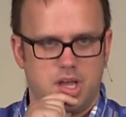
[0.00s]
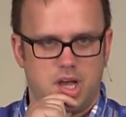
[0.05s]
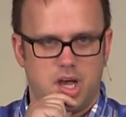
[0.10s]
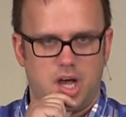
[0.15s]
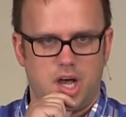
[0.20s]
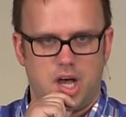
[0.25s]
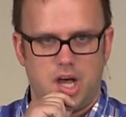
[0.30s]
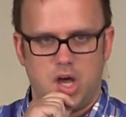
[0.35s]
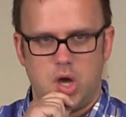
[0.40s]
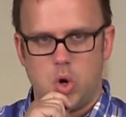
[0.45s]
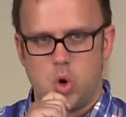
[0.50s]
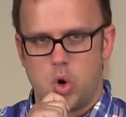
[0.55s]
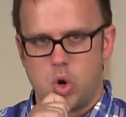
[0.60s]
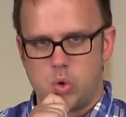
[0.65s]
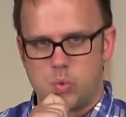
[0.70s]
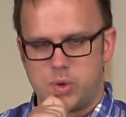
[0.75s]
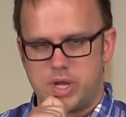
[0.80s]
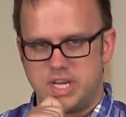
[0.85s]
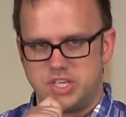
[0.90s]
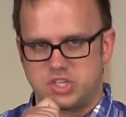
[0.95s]

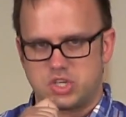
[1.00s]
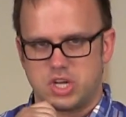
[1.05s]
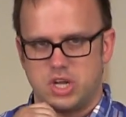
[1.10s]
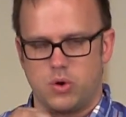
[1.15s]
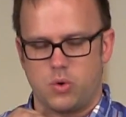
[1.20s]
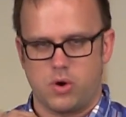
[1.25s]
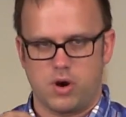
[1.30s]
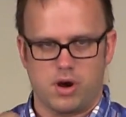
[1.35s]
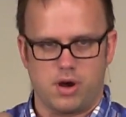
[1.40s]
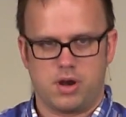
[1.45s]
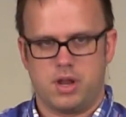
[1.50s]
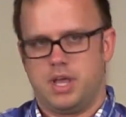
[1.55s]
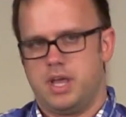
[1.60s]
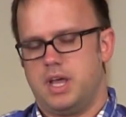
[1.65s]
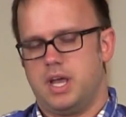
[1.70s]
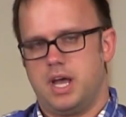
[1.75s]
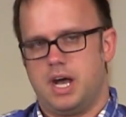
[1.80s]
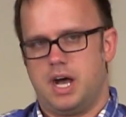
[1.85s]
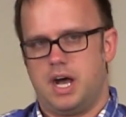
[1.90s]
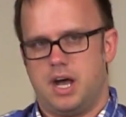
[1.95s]
Or
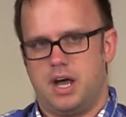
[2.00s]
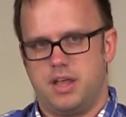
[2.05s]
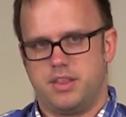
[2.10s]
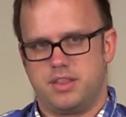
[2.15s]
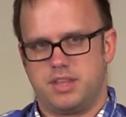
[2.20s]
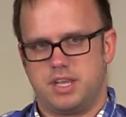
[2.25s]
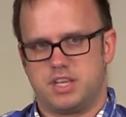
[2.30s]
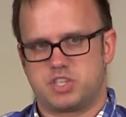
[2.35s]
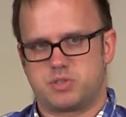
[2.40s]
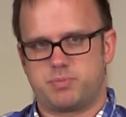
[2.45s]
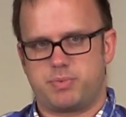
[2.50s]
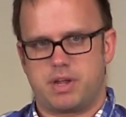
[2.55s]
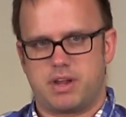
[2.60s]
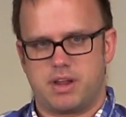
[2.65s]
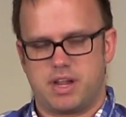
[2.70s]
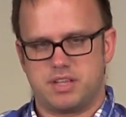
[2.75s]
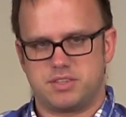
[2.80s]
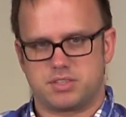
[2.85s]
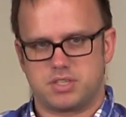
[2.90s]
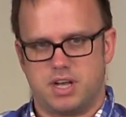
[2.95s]
the
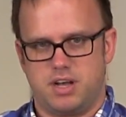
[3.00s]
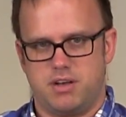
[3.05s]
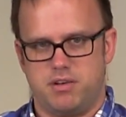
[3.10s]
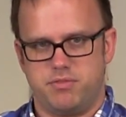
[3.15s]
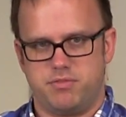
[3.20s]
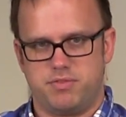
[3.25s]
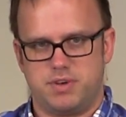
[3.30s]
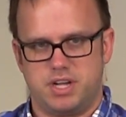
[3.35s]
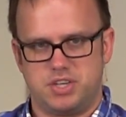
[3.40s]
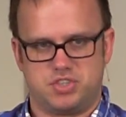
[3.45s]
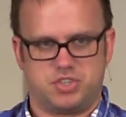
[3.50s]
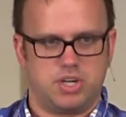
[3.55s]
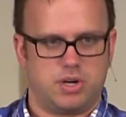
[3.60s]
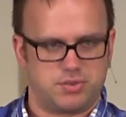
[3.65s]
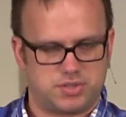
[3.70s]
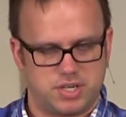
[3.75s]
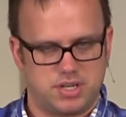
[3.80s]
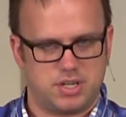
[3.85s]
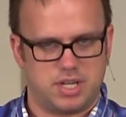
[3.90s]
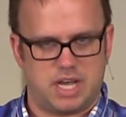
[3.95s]
experience of a
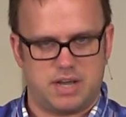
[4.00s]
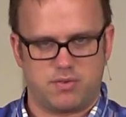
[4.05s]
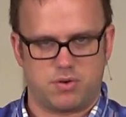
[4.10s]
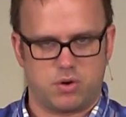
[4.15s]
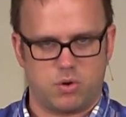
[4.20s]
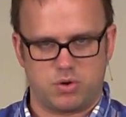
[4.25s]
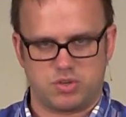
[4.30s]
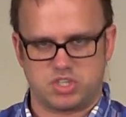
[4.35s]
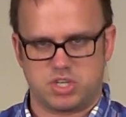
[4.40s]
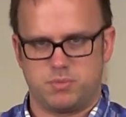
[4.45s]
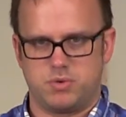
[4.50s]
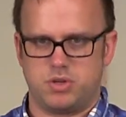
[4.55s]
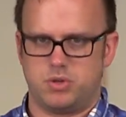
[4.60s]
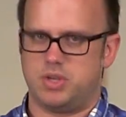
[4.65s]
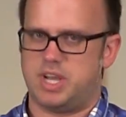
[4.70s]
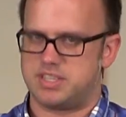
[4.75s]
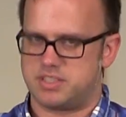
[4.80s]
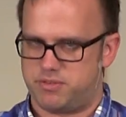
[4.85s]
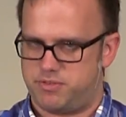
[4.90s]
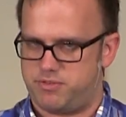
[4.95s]
jolted lover, or someone
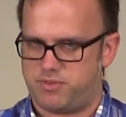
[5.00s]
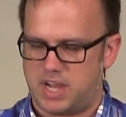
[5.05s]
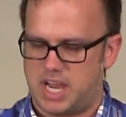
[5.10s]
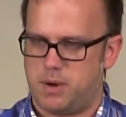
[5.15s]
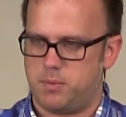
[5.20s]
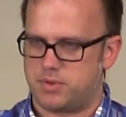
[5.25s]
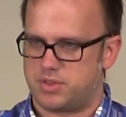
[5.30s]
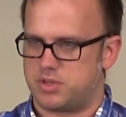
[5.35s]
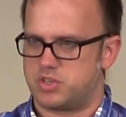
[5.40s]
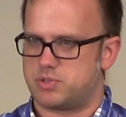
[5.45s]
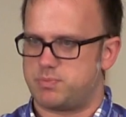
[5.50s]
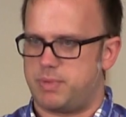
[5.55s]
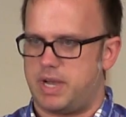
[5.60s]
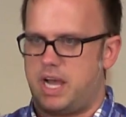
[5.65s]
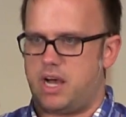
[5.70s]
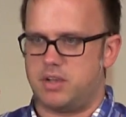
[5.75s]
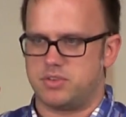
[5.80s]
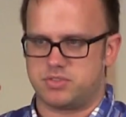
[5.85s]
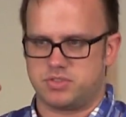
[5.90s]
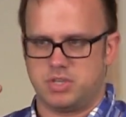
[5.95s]
who has a fight with their
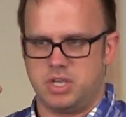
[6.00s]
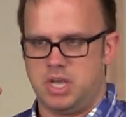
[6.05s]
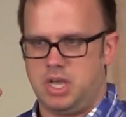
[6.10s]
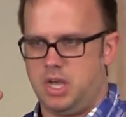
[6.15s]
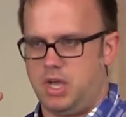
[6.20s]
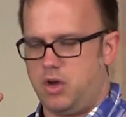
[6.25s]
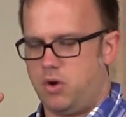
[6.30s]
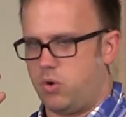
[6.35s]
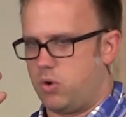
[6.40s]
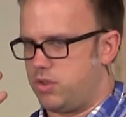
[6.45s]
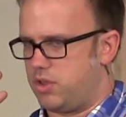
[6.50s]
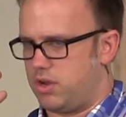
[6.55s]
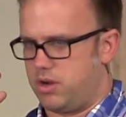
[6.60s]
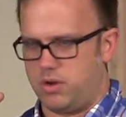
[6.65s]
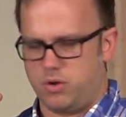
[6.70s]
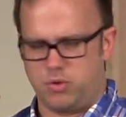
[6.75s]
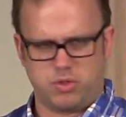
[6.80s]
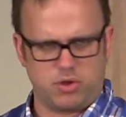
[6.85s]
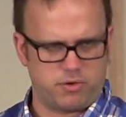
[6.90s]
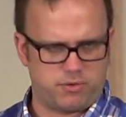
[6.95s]
spouse or
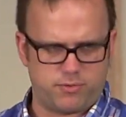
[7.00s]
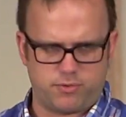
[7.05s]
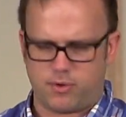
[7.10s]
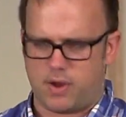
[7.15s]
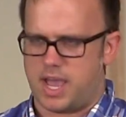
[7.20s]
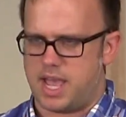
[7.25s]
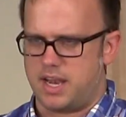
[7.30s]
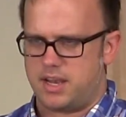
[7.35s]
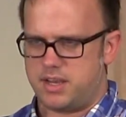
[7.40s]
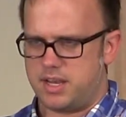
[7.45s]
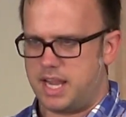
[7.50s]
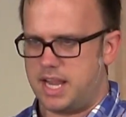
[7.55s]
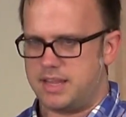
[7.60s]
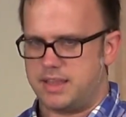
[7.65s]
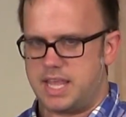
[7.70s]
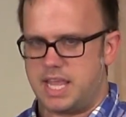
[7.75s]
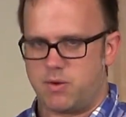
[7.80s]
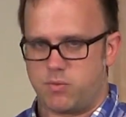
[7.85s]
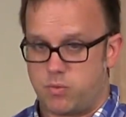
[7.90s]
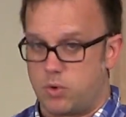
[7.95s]
their friend,
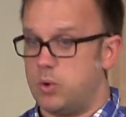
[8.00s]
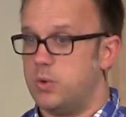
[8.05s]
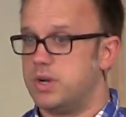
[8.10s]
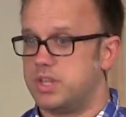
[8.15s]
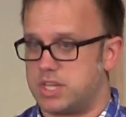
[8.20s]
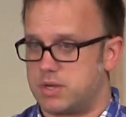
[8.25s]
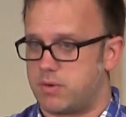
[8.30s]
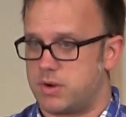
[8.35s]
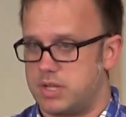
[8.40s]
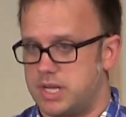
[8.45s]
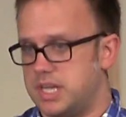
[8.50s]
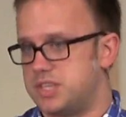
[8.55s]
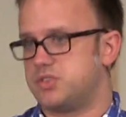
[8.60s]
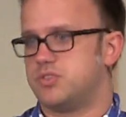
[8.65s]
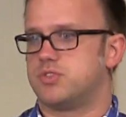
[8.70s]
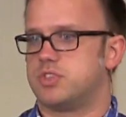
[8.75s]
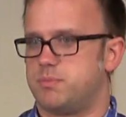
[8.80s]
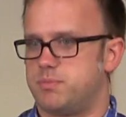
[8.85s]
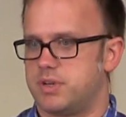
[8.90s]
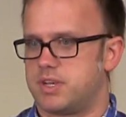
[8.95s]
and they ruin the
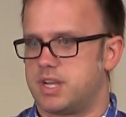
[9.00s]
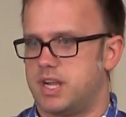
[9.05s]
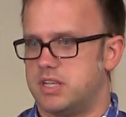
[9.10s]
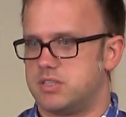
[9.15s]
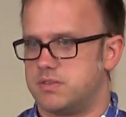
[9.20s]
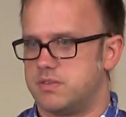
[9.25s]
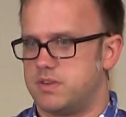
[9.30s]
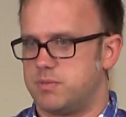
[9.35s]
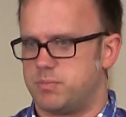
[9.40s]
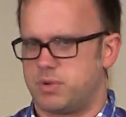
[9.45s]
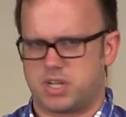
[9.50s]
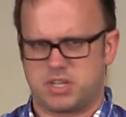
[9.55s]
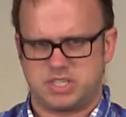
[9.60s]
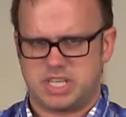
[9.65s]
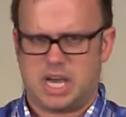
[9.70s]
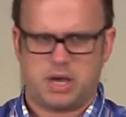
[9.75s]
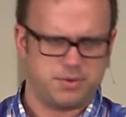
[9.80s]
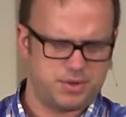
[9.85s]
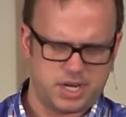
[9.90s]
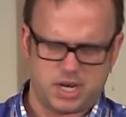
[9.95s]
relationship because of it. Because
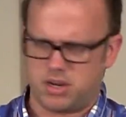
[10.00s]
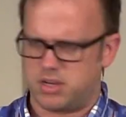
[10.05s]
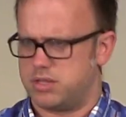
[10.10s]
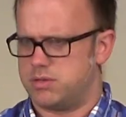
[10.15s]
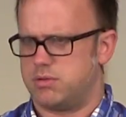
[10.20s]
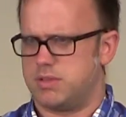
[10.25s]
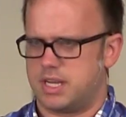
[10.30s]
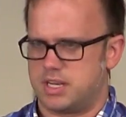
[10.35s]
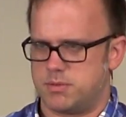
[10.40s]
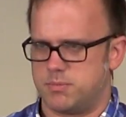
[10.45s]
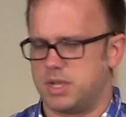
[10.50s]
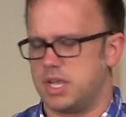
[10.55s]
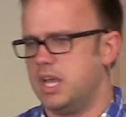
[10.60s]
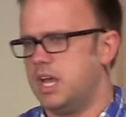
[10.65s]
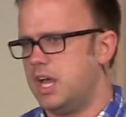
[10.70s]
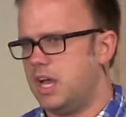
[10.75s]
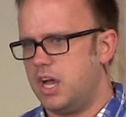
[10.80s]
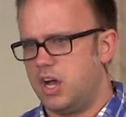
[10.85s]
how dare you do that to me?